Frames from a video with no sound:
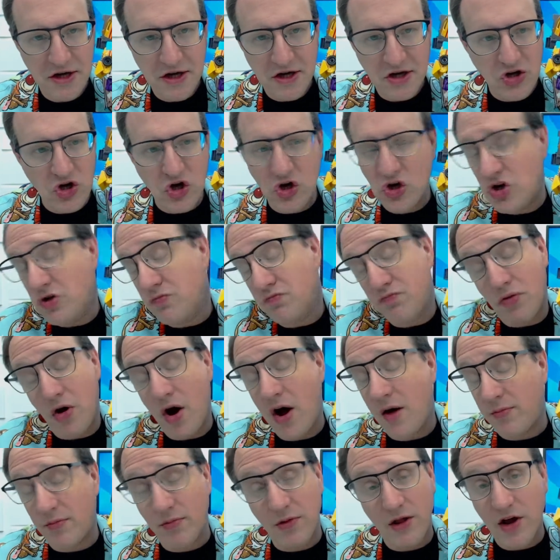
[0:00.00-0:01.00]
You're, you're
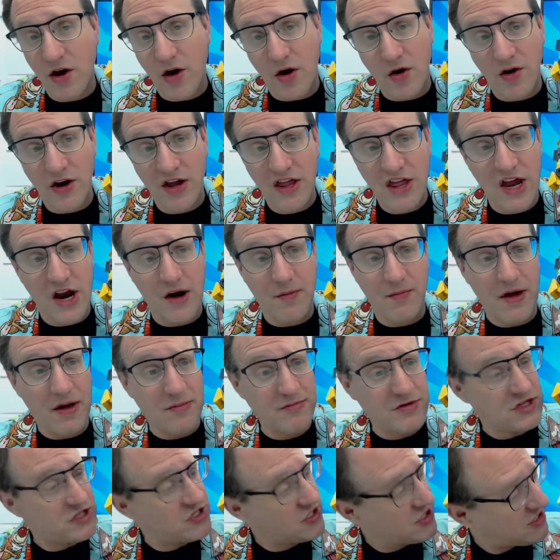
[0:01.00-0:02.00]
probably already there, but I'm
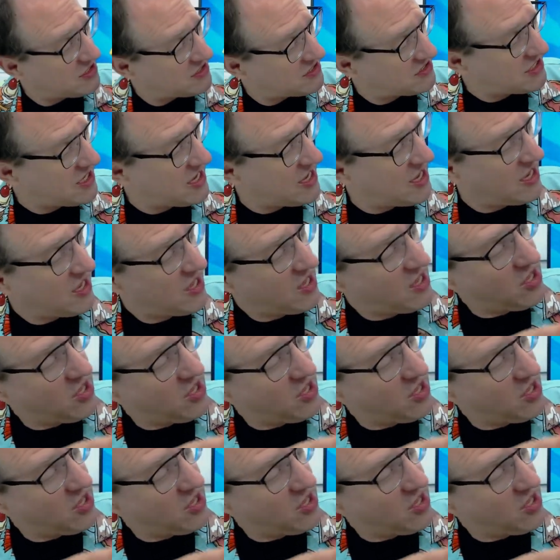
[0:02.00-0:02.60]
just going to say